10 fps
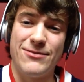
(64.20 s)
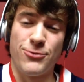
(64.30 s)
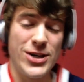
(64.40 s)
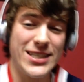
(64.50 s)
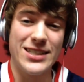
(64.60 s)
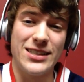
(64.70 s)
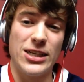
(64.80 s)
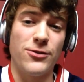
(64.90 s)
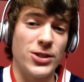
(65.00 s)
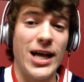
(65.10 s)

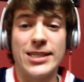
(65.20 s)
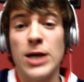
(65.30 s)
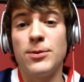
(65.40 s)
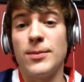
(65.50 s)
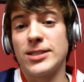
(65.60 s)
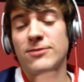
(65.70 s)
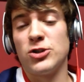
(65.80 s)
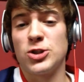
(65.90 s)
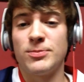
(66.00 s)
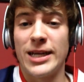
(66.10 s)
recently, over the last couple months, I've
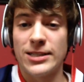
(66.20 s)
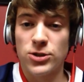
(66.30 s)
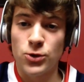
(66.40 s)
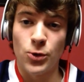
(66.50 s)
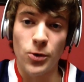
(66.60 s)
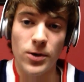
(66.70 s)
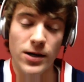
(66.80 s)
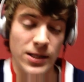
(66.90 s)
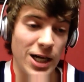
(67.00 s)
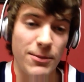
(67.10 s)
just been at school.
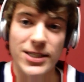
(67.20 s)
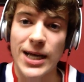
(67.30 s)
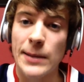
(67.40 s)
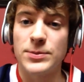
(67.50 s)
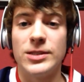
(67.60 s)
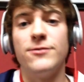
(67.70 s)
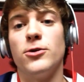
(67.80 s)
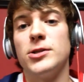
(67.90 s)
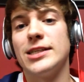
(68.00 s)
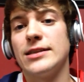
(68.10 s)
A lot of my time's been
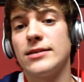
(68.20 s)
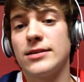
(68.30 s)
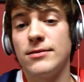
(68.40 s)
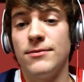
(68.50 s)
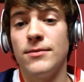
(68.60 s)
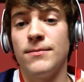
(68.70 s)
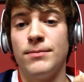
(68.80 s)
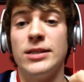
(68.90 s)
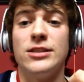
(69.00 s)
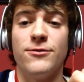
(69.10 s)
devoting,
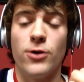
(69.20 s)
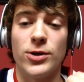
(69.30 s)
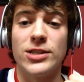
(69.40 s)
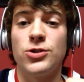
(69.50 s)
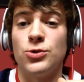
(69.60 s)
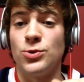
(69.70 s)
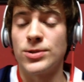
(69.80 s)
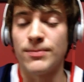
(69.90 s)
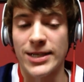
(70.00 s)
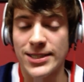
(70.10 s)
been devoted to
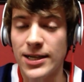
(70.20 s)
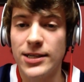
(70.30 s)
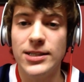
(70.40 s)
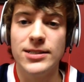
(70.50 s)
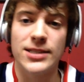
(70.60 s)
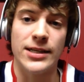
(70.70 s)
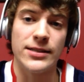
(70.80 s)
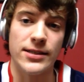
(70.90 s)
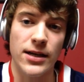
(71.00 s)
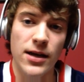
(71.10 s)
my studies
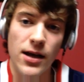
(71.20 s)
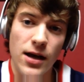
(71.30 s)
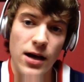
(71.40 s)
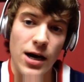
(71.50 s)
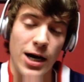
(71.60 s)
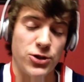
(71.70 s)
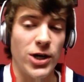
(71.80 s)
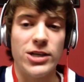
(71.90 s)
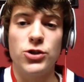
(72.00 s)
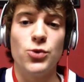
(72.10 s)
and uh,
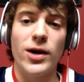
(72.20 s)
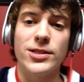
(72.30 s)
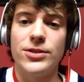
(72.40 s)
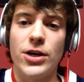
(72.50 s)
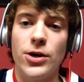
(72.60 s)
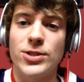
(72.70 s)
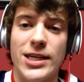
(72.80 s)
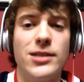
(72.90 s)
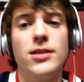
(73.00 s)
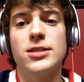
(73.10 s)
trying to do well in those.
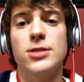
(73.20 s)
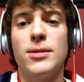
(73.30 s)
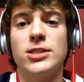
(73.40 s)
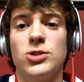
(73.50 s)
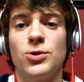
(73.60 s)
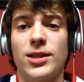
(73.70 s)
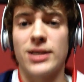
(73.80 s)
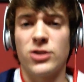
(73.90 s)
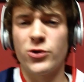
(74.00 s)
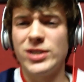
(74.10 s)
I ended the semester with
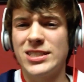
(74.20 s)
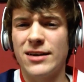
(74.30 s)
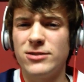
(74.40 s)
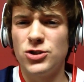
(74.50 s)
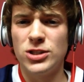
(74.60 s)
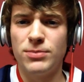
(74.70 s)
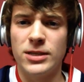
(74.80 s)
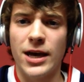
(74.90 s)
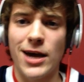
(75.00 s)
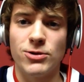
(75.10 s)
like a three point seven G P
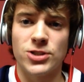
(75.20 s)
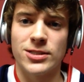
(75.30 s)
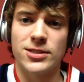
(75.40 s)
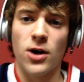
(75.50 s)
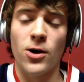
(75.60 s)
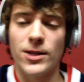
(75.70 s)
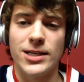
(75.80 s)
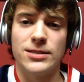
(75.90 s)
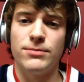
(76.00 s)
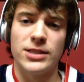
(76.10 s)
A, which is all
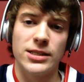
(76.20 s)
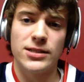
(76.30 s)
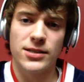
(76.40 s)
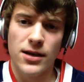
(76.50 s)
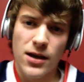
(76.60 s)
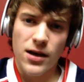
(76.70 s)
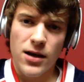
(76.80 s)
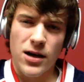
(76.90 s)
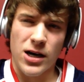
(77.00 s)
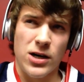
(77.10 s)
A's and B's,
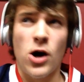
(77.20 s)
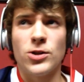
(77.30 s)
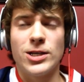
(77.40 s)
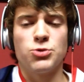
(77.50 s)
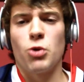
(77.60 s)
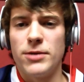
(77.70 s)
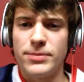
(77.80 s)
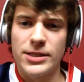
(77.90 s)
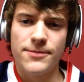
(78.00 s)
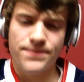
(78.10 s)
uh, all A's, one
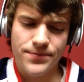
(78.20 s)
B.